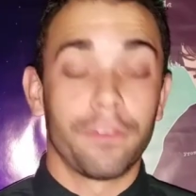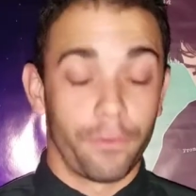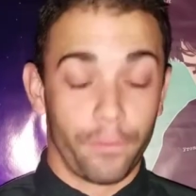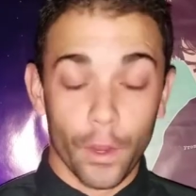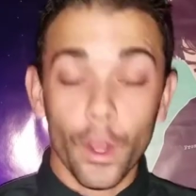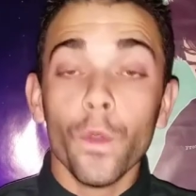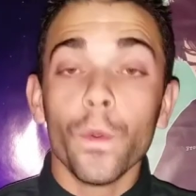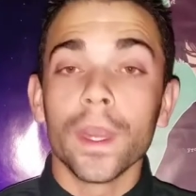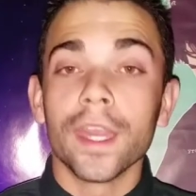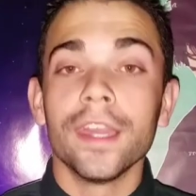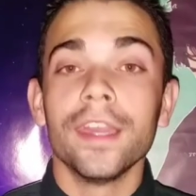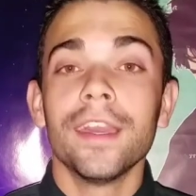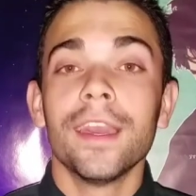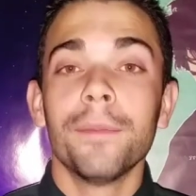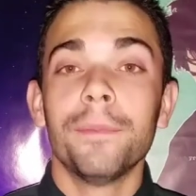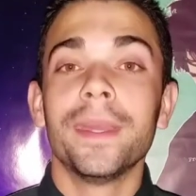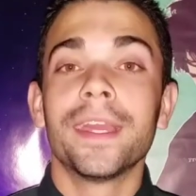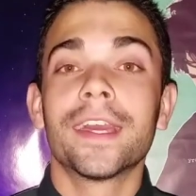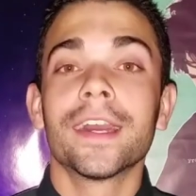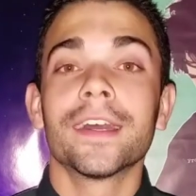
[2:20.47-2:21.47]
fooey
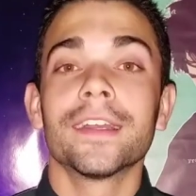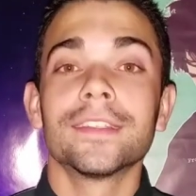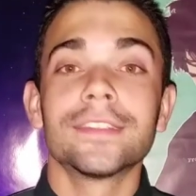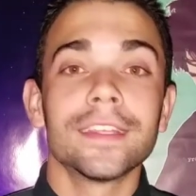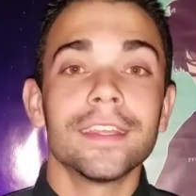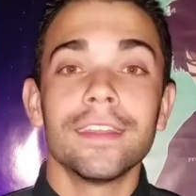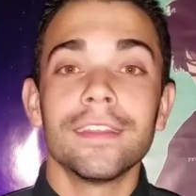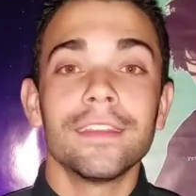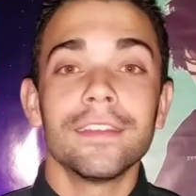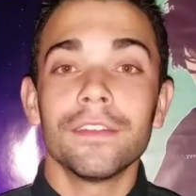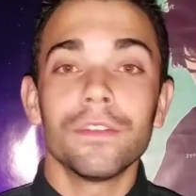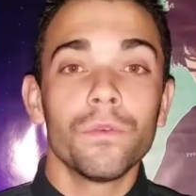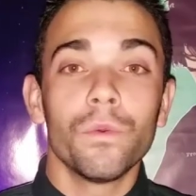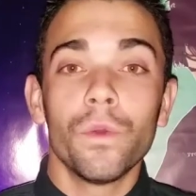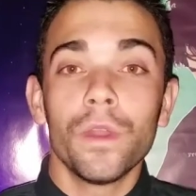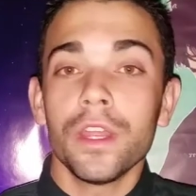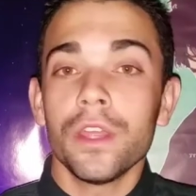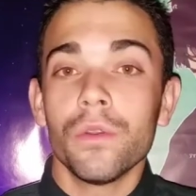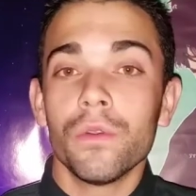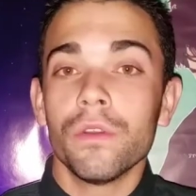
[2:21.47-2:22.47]
because
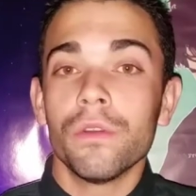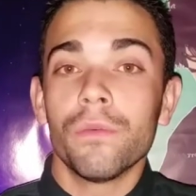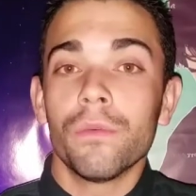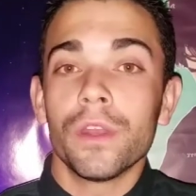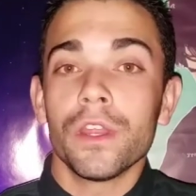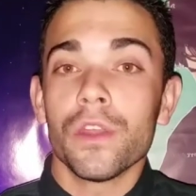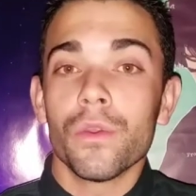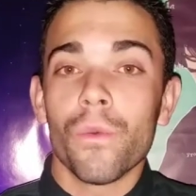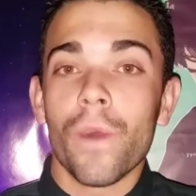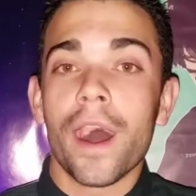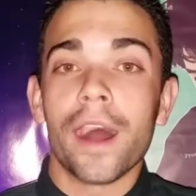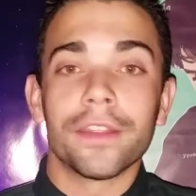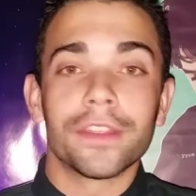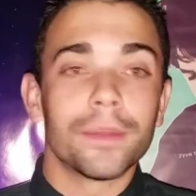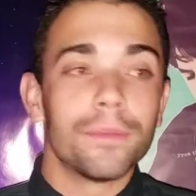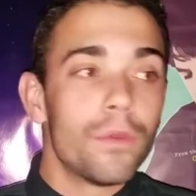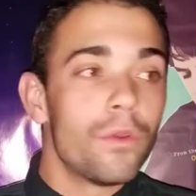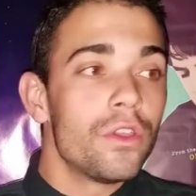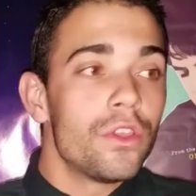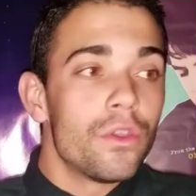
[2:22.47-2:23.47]
what do you what do you want?
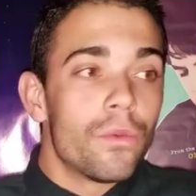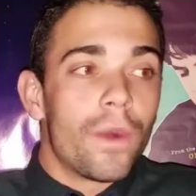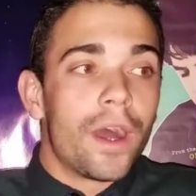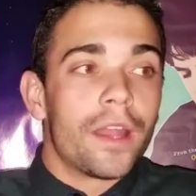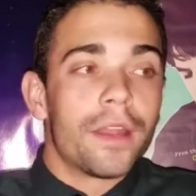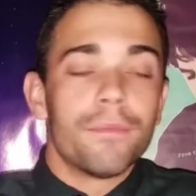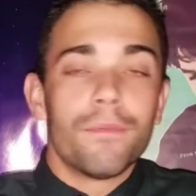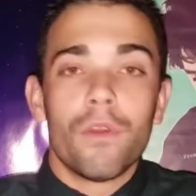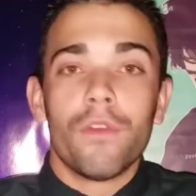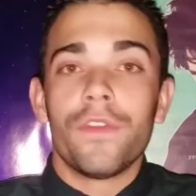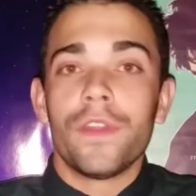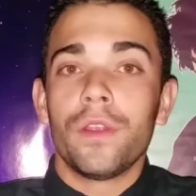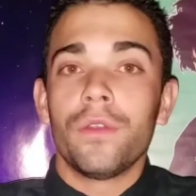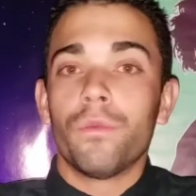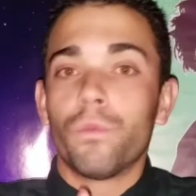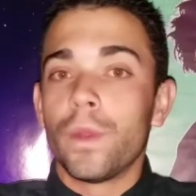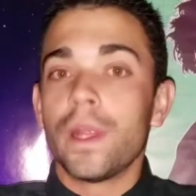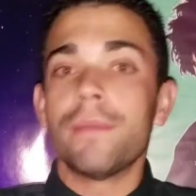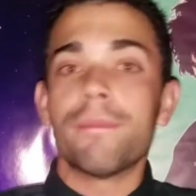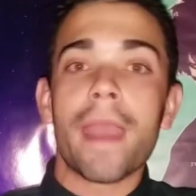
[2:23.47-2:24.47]
The you want a movie
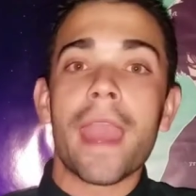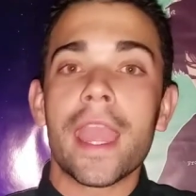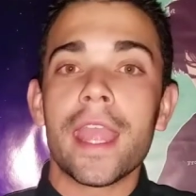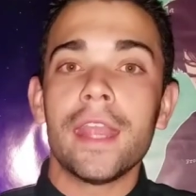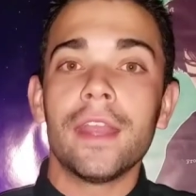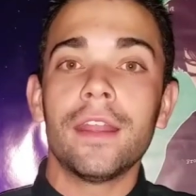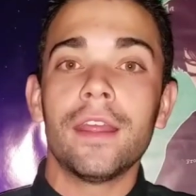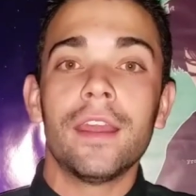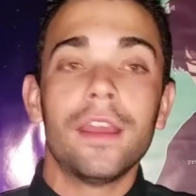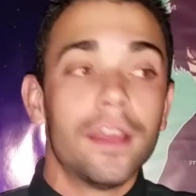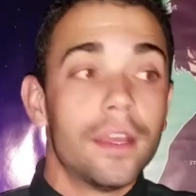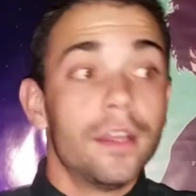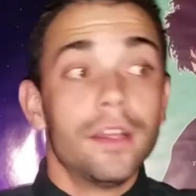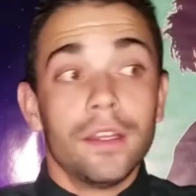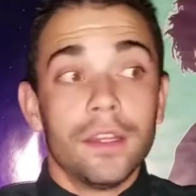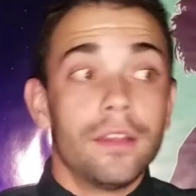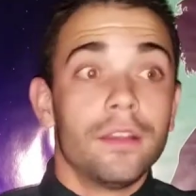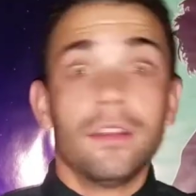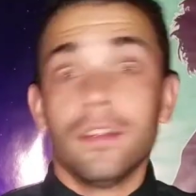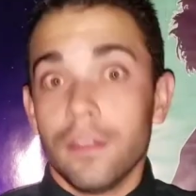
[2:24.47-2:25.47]
remade.
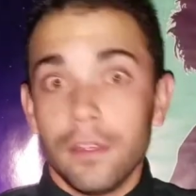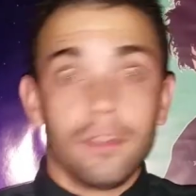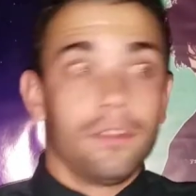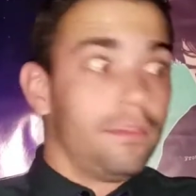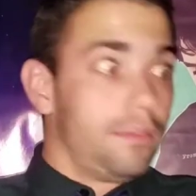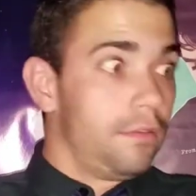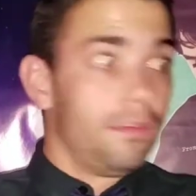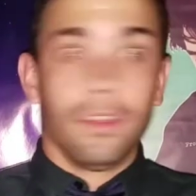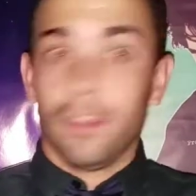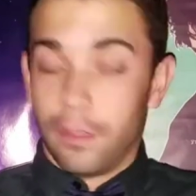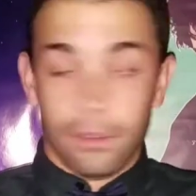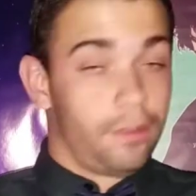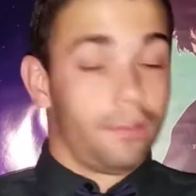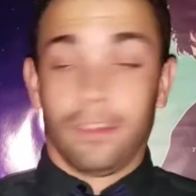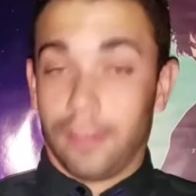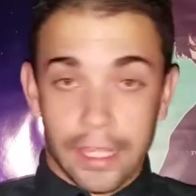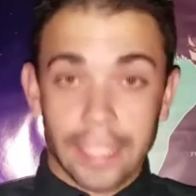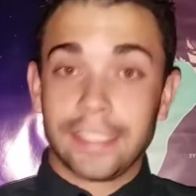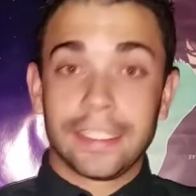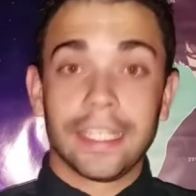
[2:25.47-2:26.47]

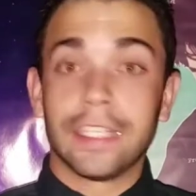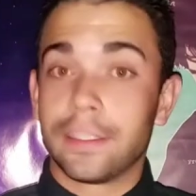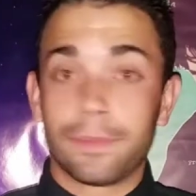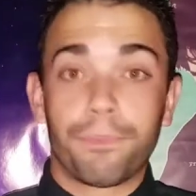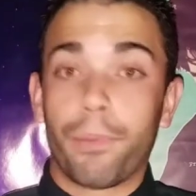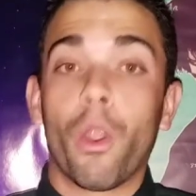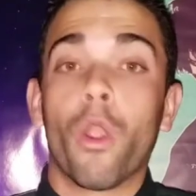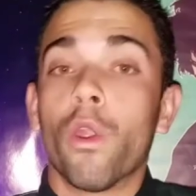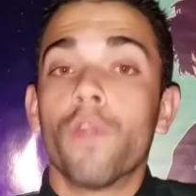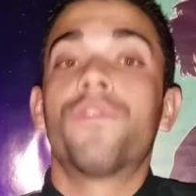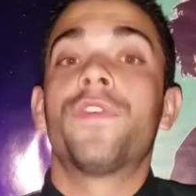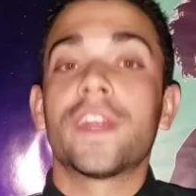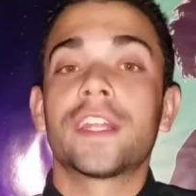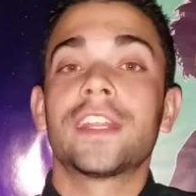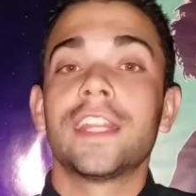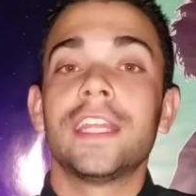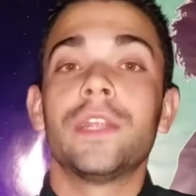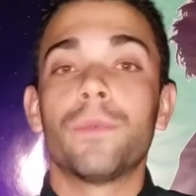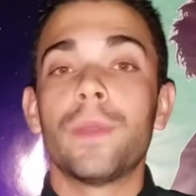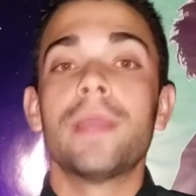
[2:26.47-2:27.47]
This is
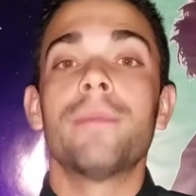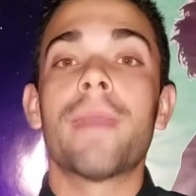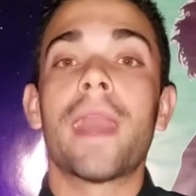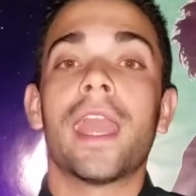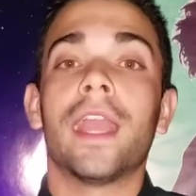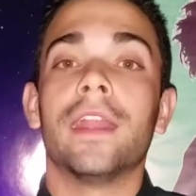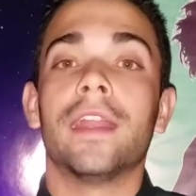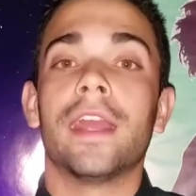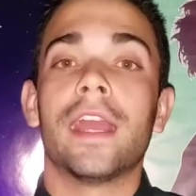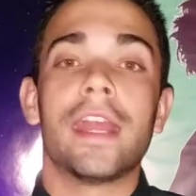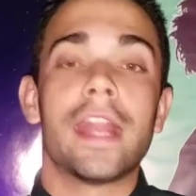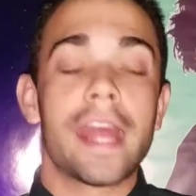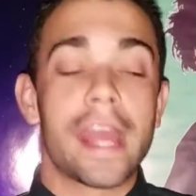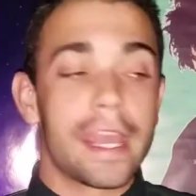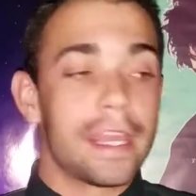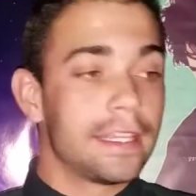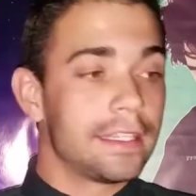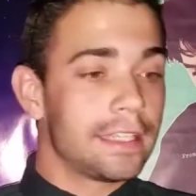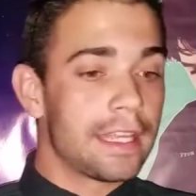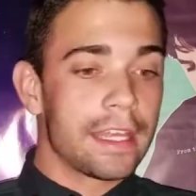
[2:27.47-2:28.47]
perfectly remade. It,
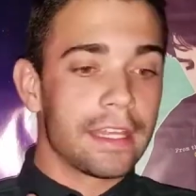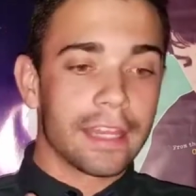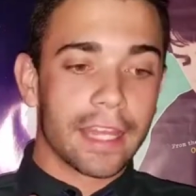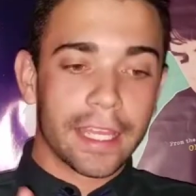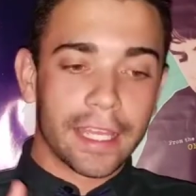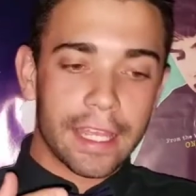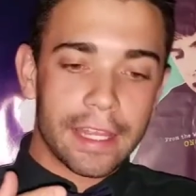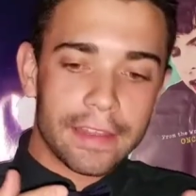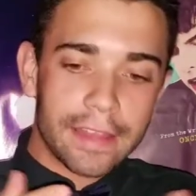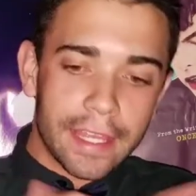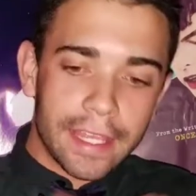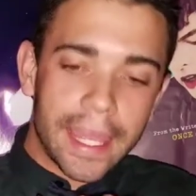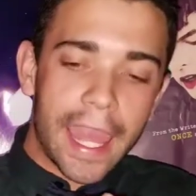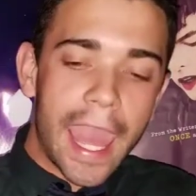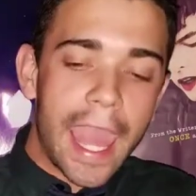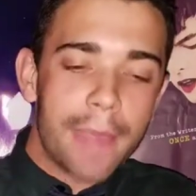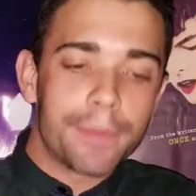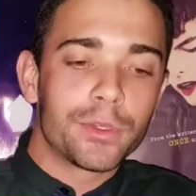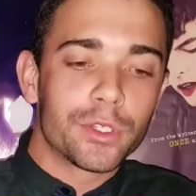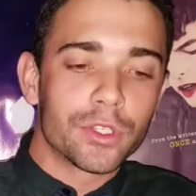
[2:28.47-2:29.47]
it, it like they
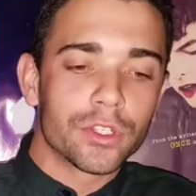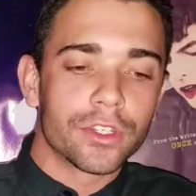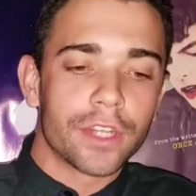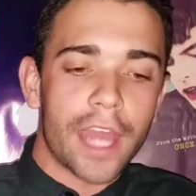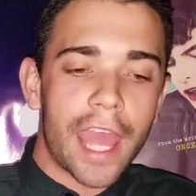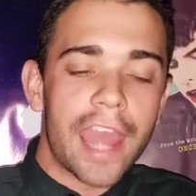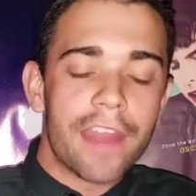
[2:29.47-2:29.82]
captured